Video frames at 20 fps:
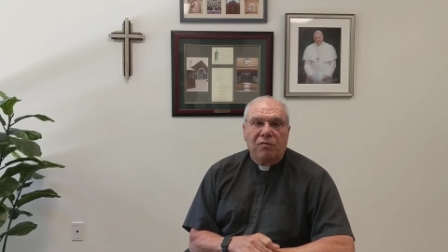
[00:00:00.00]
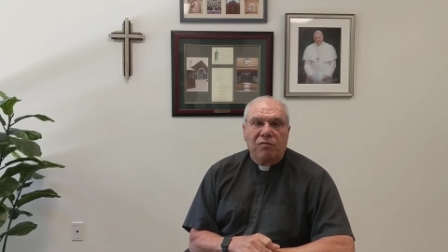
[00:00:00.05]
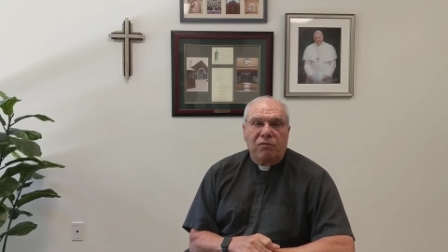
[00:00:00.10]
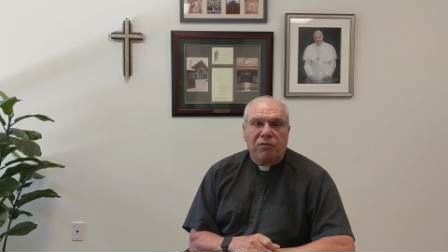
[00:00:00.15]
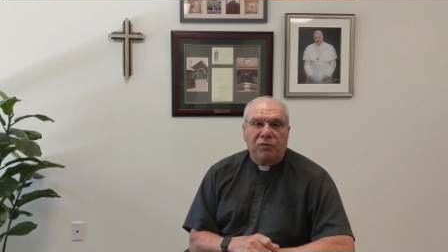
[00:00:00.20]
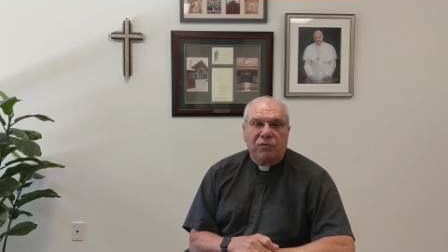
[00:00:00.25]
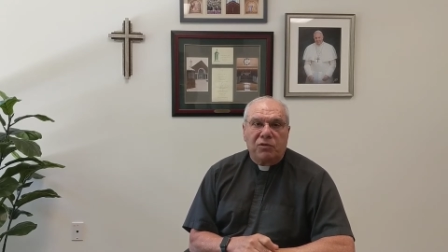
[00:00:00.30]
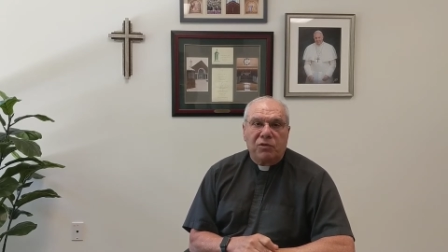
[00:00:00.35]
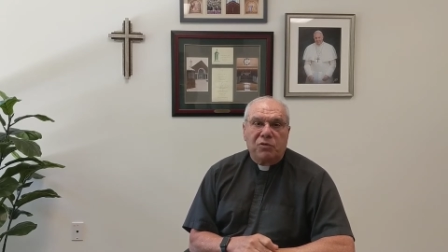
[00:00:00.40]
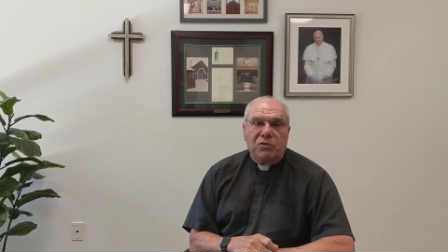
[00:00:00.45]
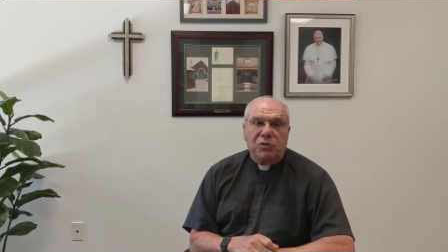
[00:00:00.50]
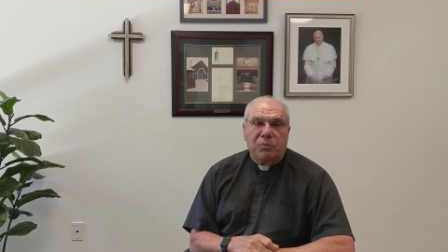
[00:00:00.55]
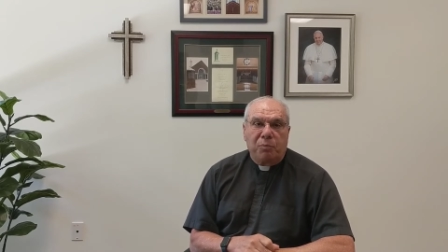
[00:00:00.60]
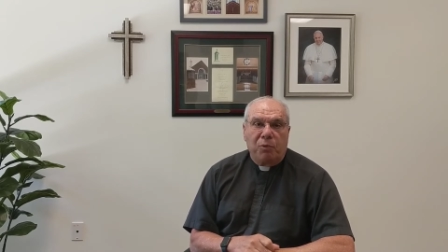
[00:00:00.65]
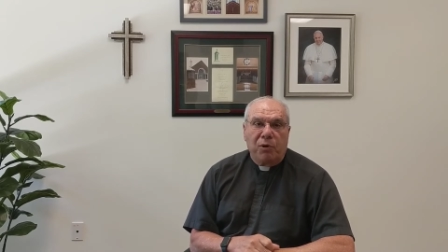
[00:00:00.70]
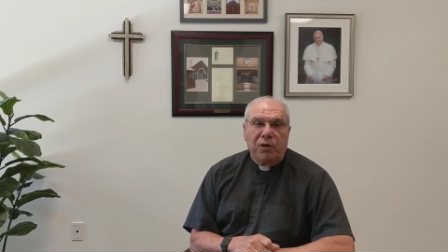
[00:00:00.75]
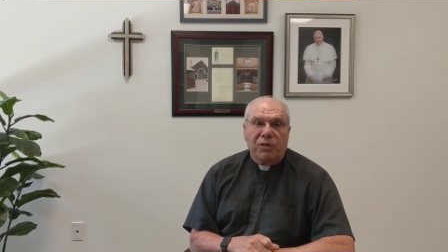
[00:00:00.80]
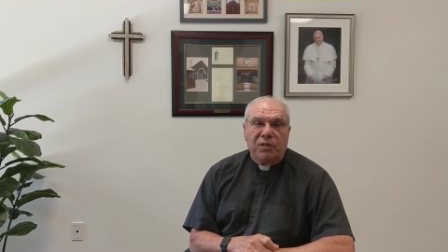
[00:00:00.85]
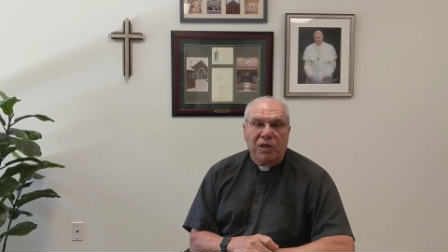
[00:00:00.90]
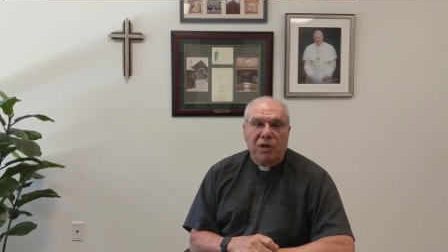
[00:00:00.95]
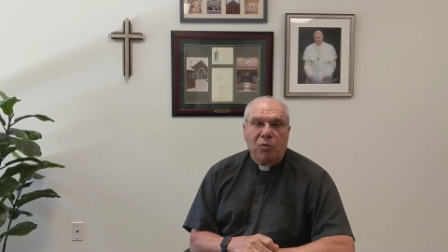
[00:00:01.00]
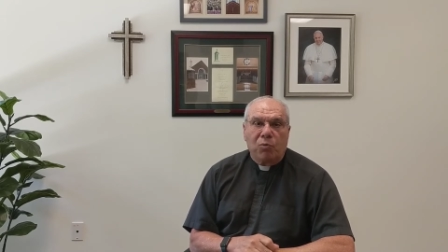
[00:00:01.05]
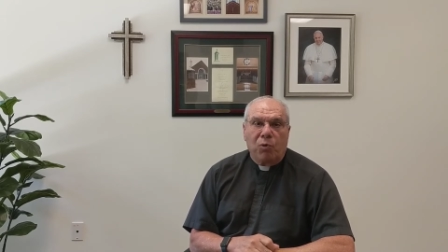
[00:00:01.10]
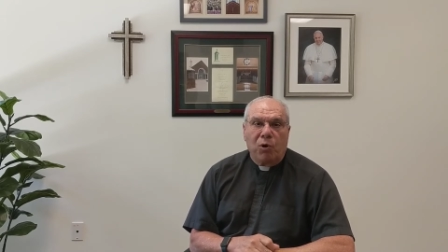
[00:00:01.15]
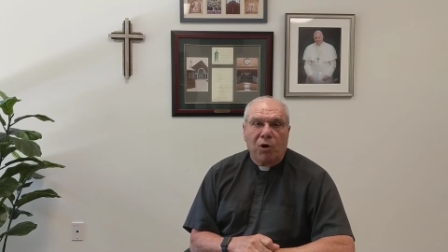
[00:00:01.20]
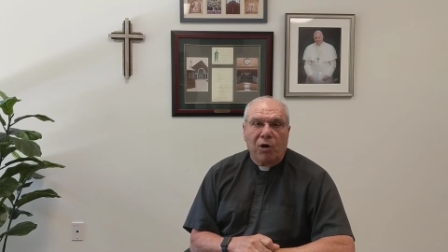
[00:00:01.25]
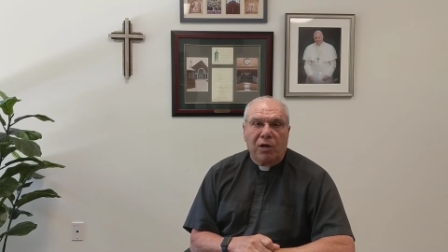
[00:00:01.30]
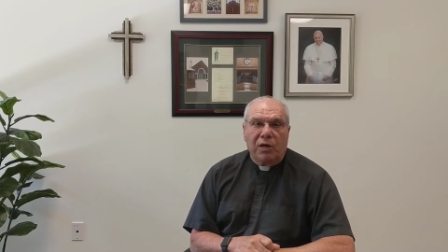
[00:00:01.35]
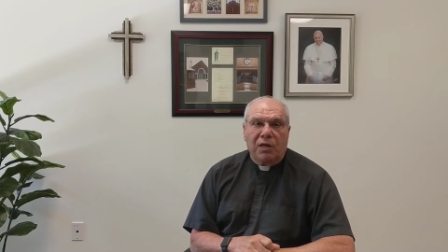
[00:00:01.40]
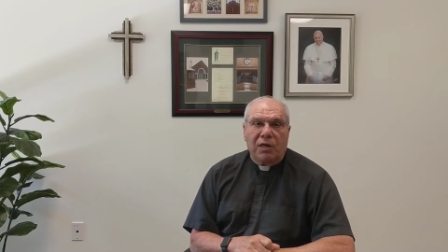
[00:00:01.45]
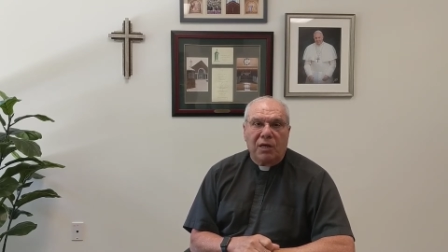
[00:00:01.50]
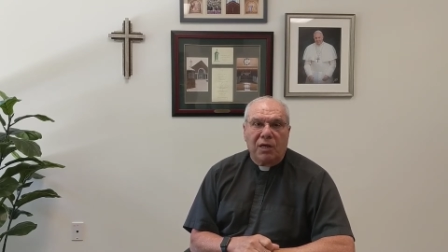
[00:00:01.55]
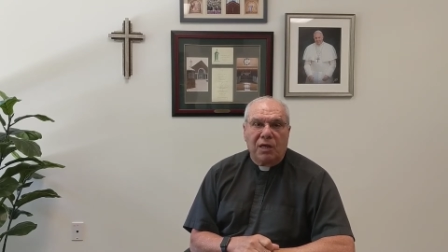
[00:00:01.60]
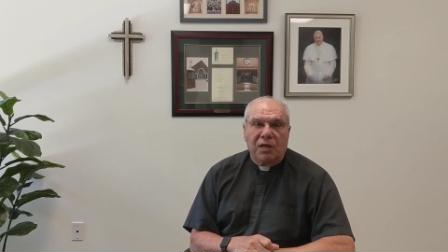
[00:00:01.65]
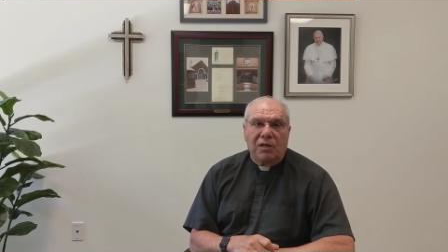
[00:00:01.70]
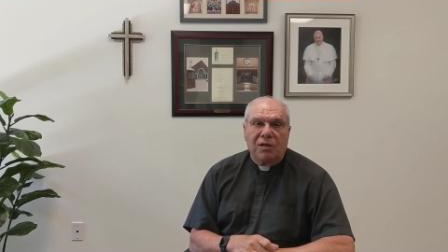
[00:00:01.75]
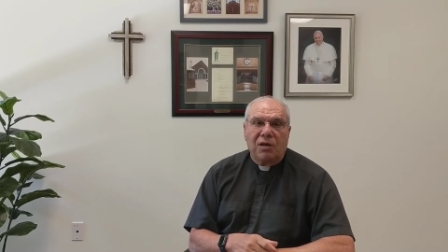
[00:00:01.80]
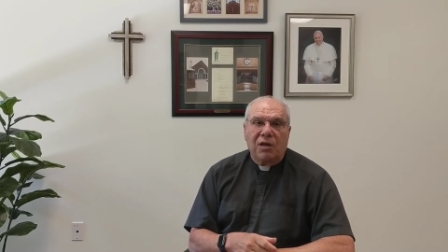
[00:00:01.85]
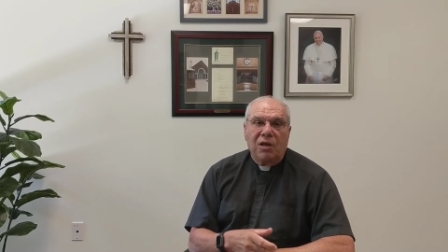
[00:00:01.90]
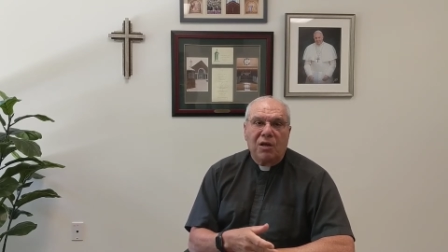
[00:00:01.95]
to support their work
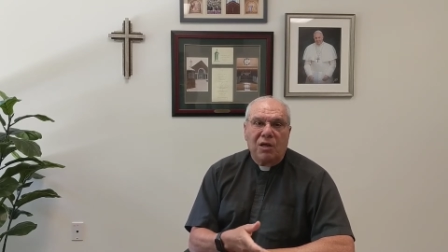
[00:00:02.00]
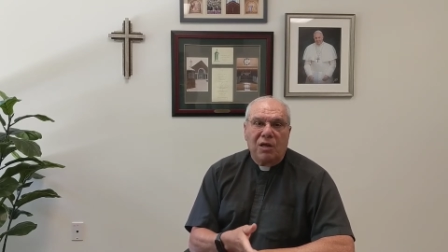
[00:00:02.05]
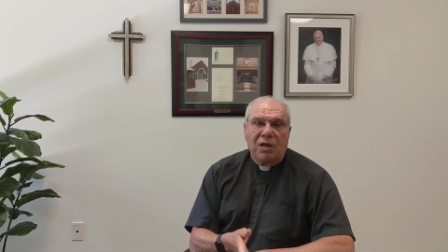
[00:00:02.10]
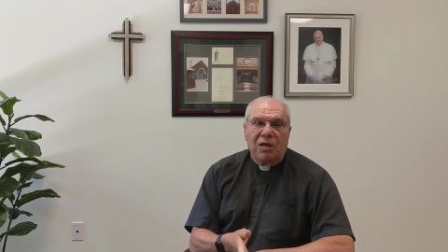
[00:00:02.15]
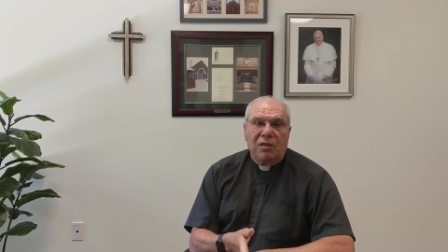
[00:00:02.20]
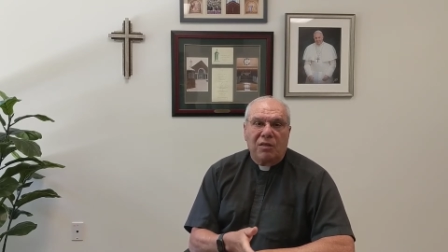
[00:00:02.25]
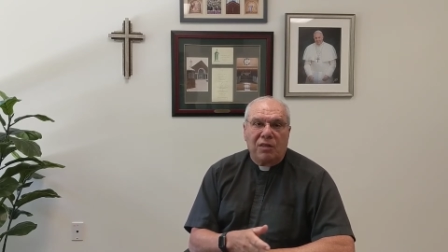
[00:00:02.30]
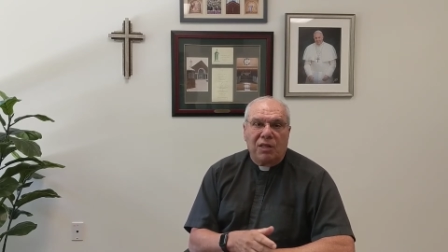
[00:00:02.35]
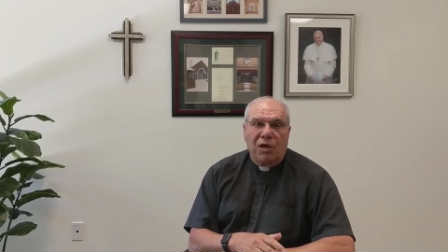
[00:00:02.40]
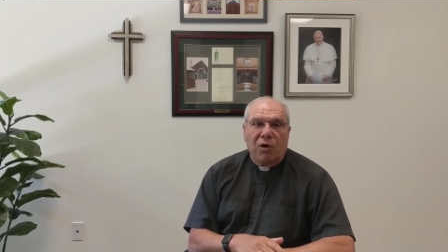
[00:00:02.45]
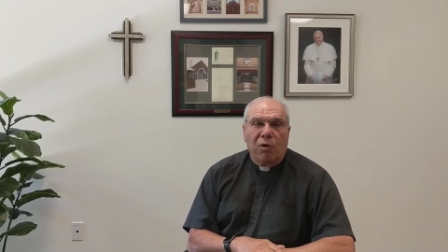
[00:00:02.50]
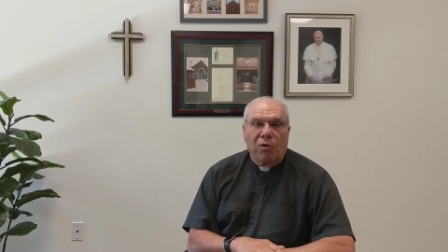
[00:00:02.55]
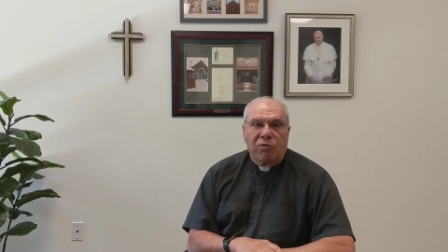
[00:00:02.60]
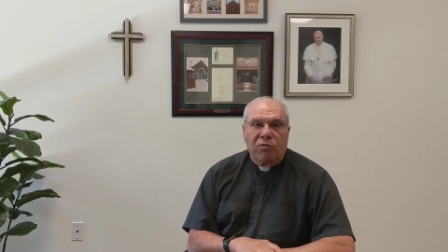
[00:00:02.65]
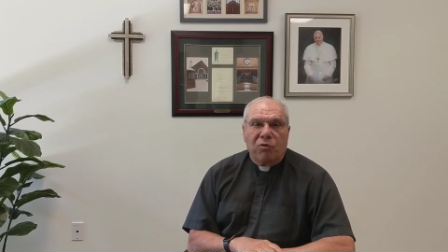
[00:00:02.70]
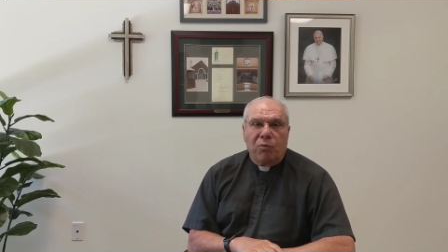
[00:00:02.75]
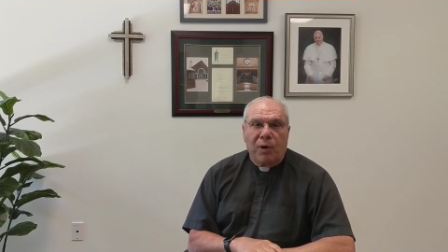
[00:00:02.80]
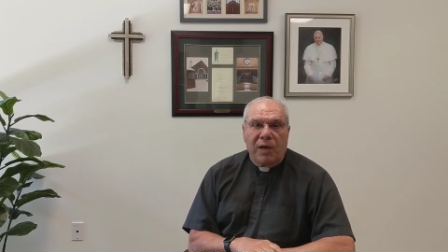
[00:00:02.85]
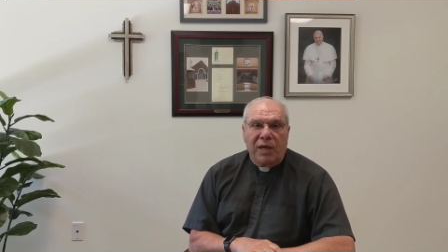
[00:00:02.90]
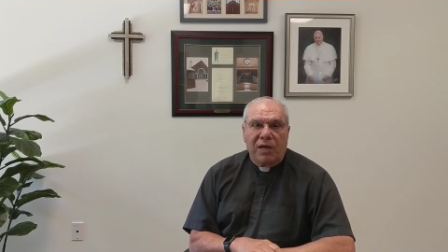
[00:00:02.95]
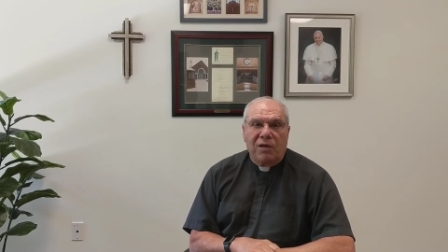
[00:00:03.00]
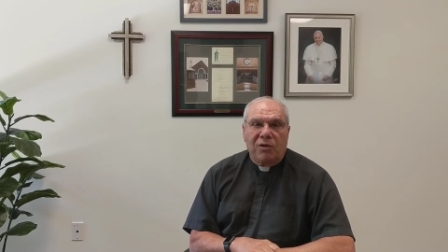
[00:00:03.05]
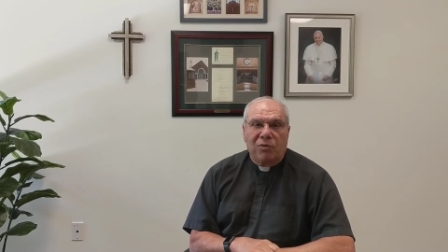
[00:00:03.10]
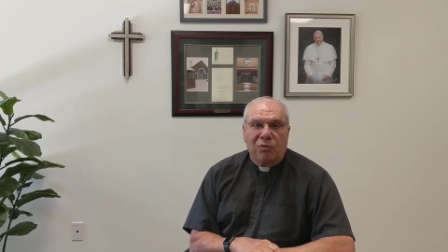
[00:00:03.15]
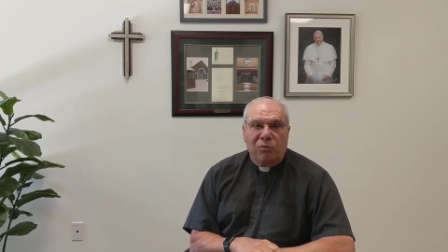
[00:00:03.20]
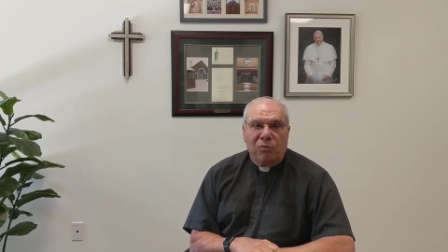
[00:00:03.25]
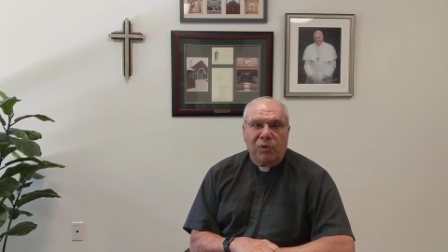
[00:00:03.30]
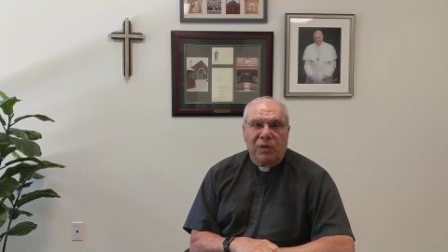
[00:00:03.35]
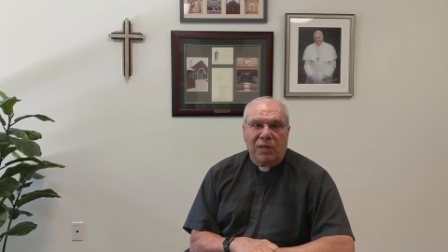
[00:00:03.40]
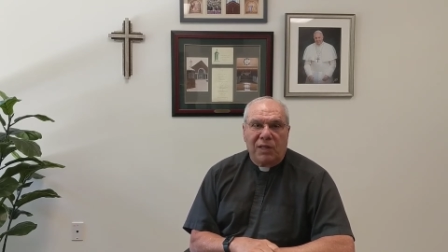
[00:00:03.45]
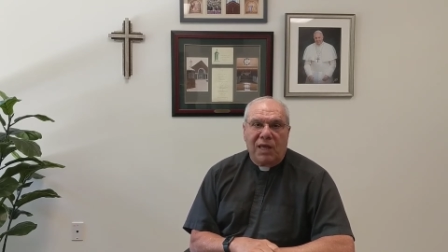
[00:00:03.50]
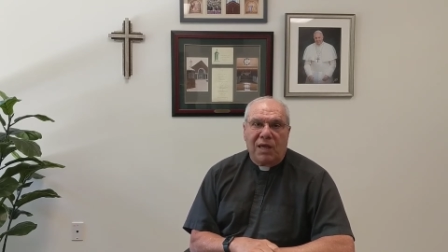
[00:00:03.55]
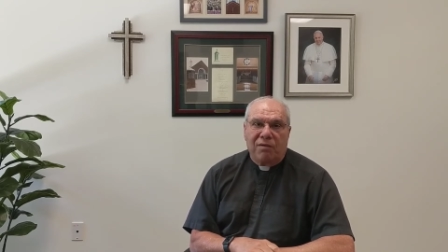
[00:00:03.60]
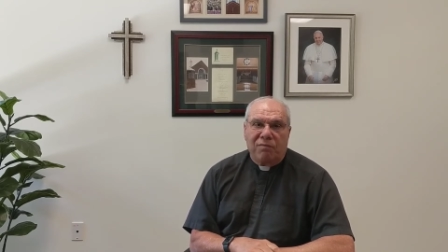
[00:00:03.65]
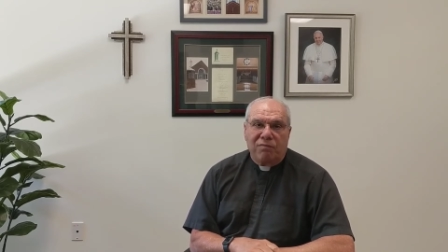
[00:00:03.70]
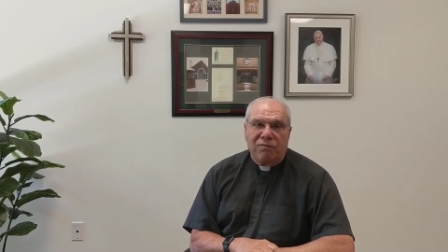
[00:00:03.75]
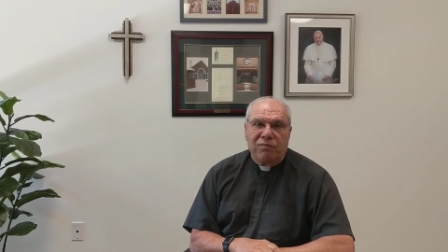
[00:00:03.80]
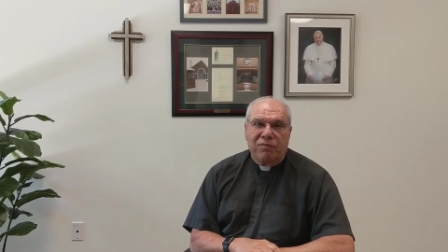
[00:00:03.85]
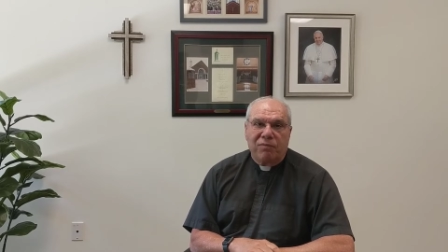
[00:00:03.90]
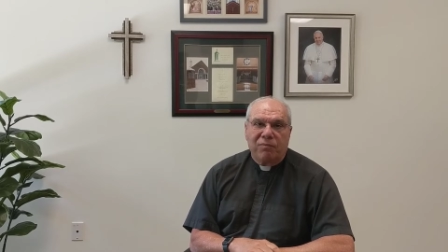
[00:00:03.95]
in the earthquake
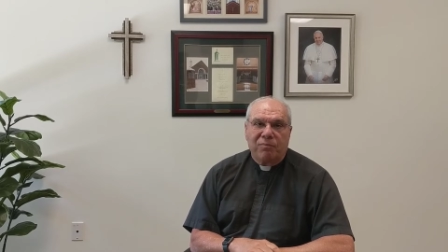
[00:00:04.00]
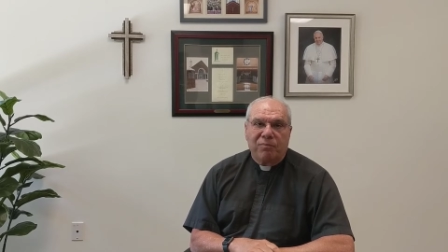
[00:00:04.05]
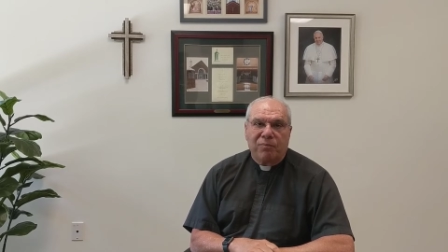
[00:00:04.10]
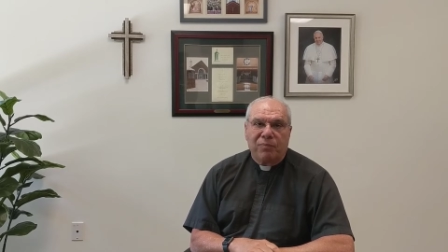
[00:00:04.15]
relief.